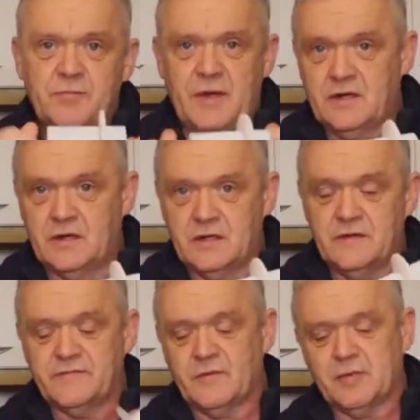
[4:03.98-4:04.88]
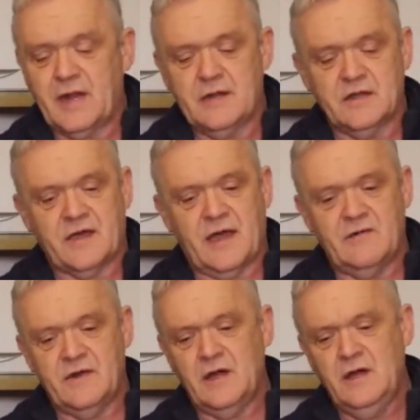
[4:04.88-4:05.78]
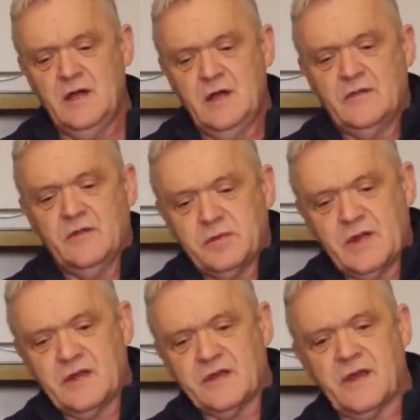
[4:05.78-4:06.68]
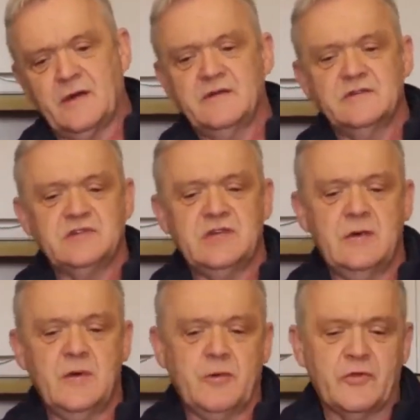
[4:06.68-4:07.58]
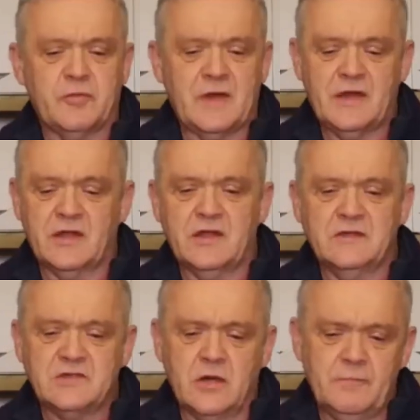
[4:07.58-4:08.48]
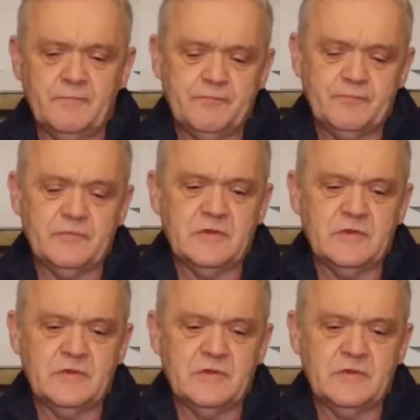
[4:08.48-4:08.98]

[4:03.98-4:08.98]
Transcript: independently of the planet carrier. The planet carrier's here, we put the planet gears on,